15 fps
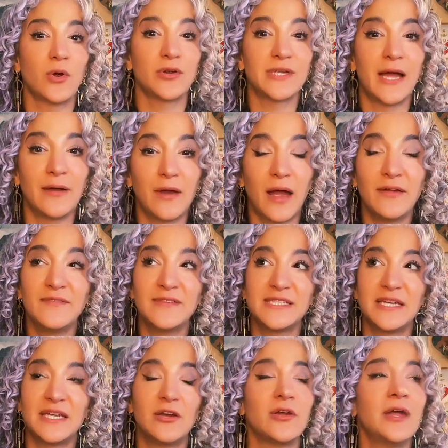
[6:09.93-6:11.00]
to I even
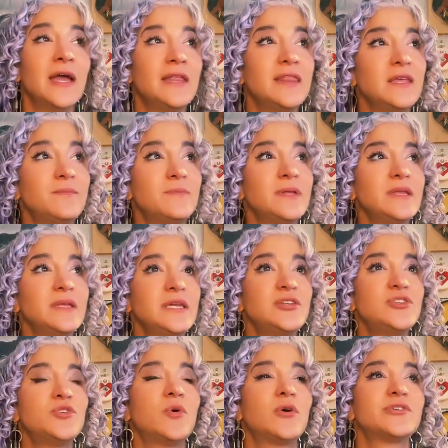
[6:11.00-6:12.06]
see here the ability
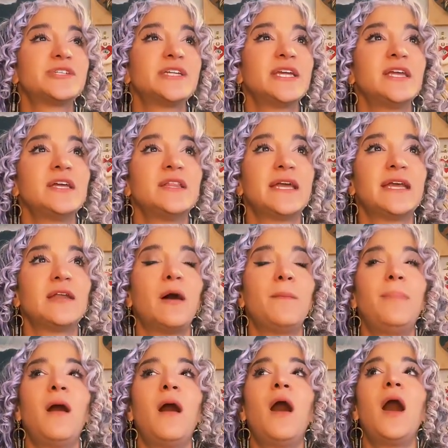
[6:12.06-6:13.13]
to articulate
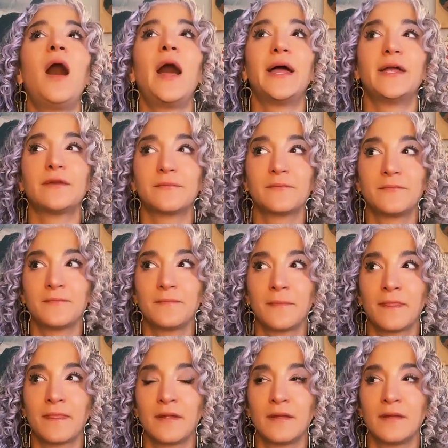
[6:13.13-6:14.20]
upon
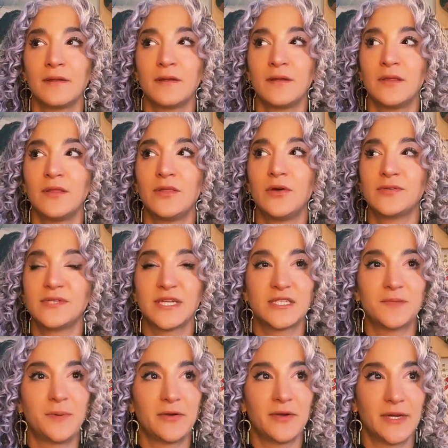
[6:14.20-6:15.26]
those
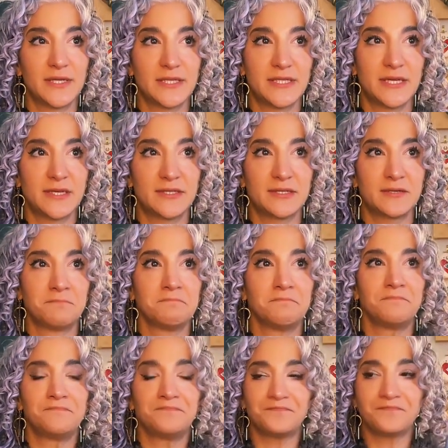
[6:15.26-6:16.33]

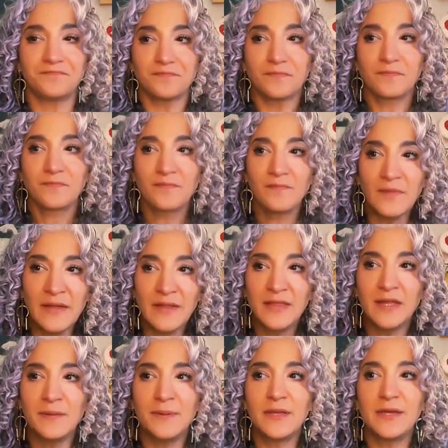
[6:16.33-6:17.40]
experiences,
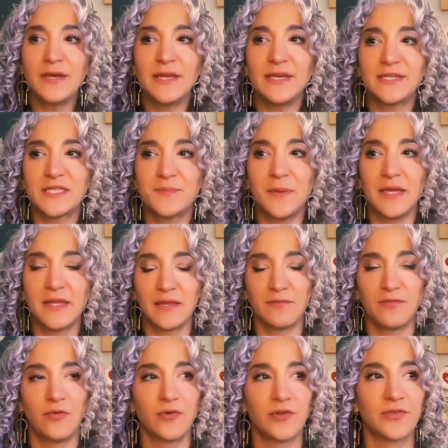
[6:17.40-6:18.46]
the ability to speak
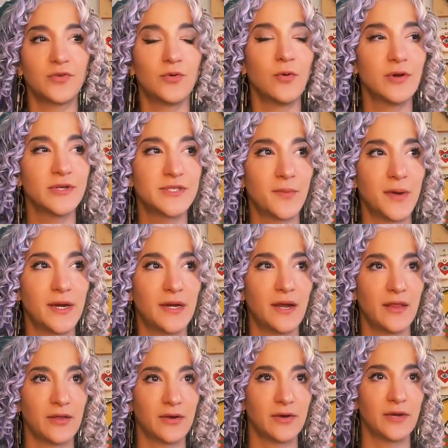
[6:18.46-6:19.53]
them forth towards one
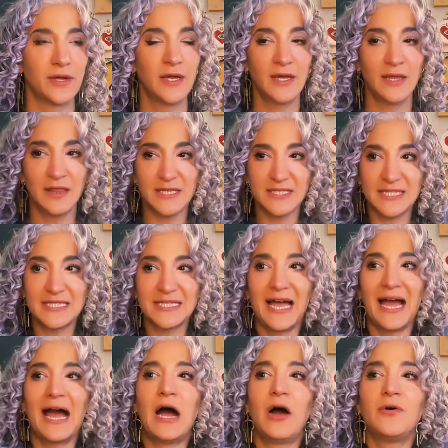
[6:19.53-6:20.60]
another. This is
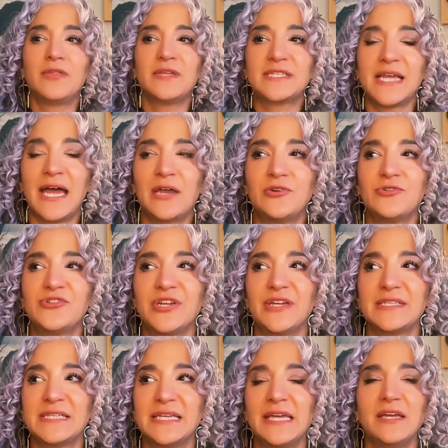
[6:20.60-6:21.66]
how this energy
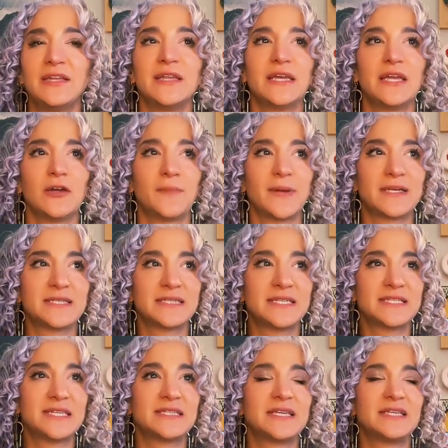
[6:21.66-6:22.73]
is healing here, because
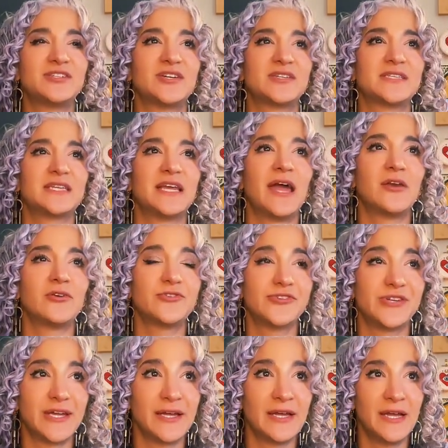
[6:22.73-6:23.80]
this isn't just the
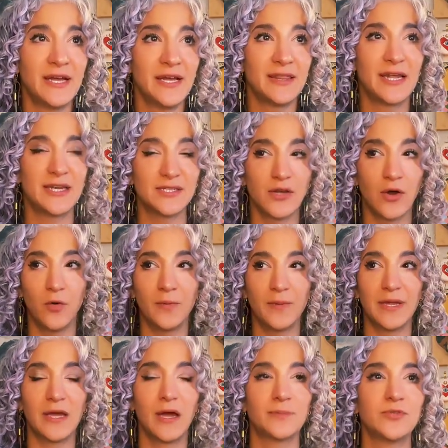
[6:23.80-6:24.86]
energy that is
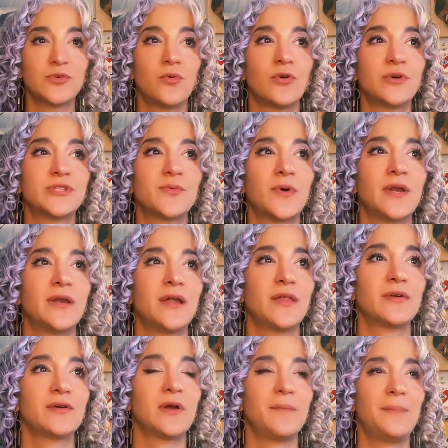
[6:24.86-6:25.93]
opening up towards one
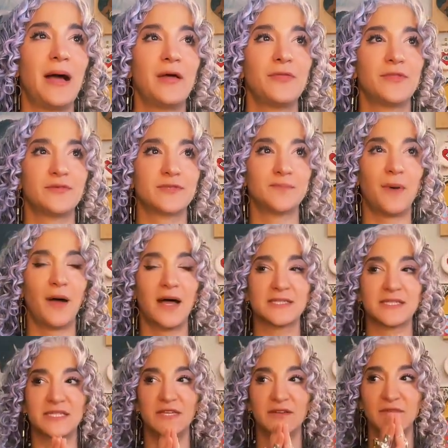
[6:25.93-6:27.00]
another about those
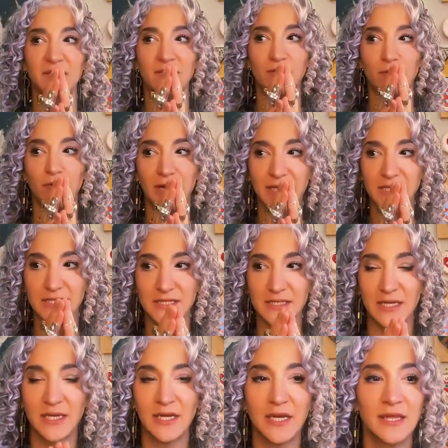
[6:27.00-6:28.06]
positivity
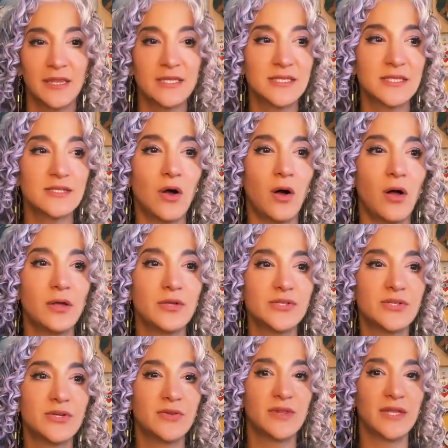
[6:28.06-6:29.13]
points. This is
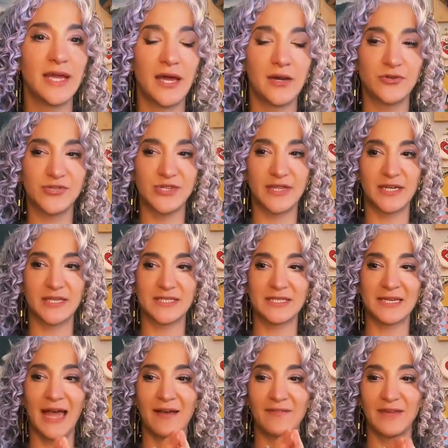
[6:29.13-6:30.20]
also the energy that is
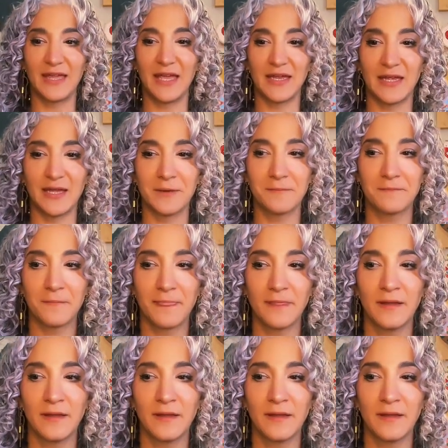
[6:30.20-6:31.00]
navigating